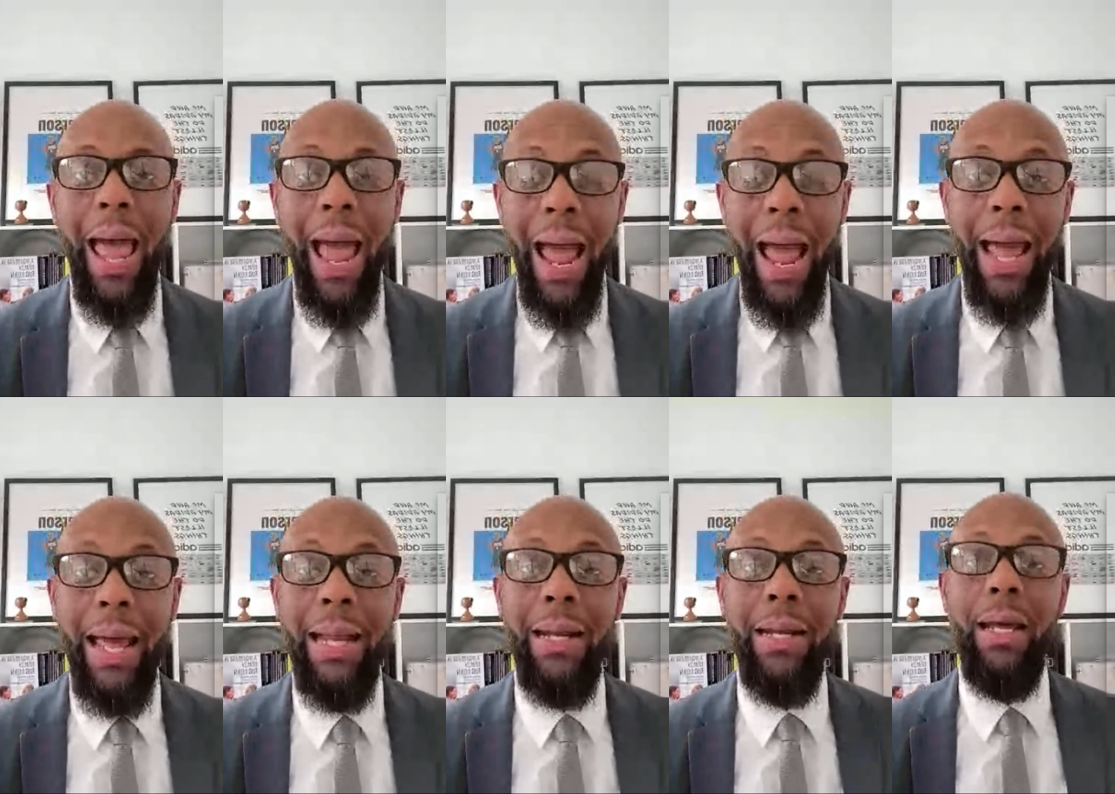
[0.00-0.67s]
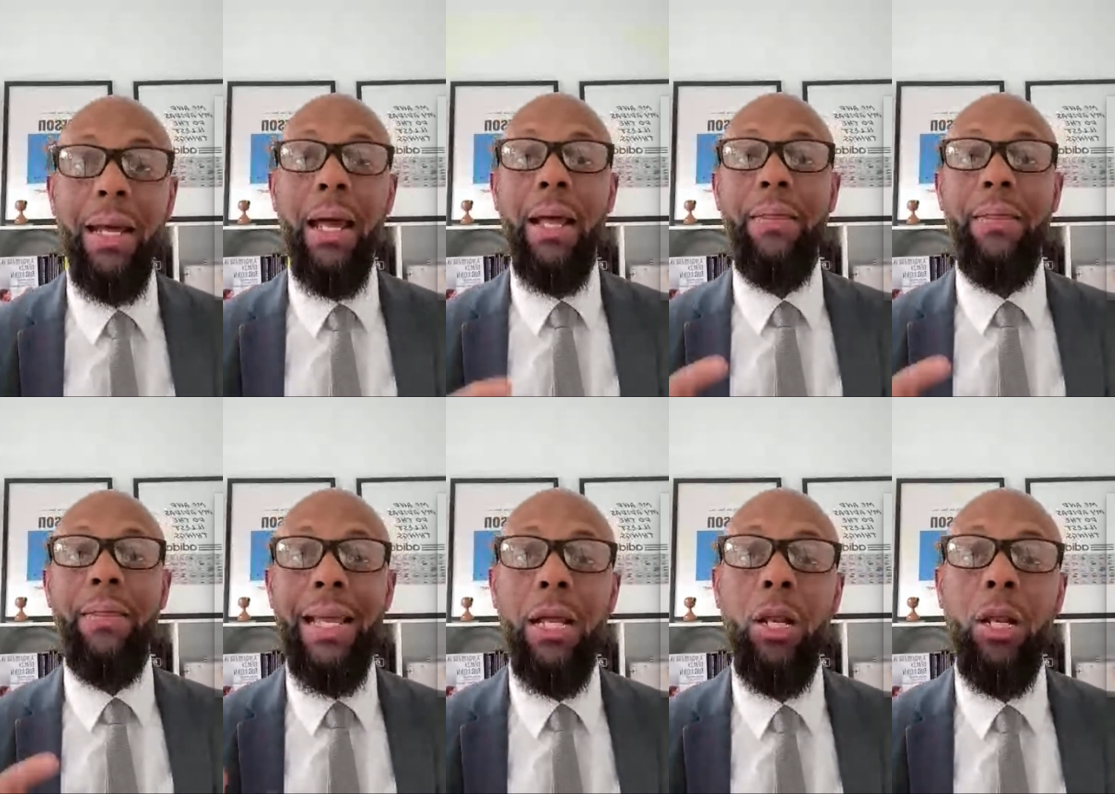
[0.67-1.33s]
and
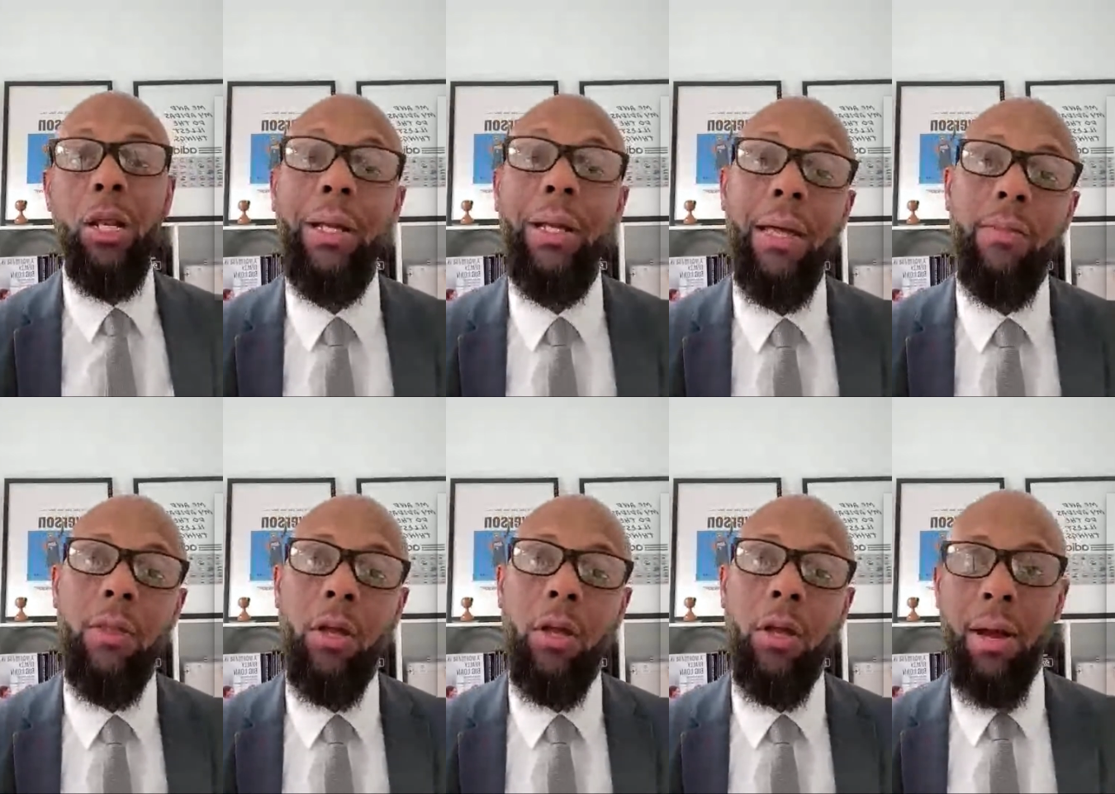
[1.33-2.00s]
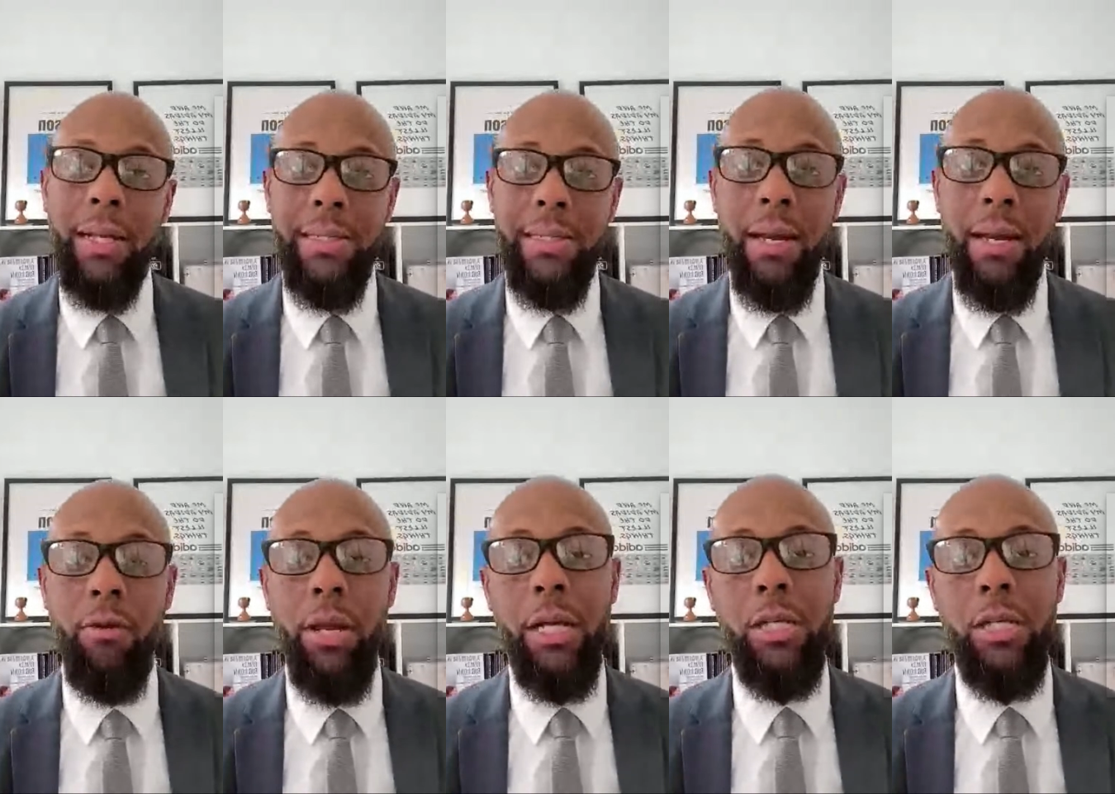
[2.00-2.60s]
they can look at the criteria,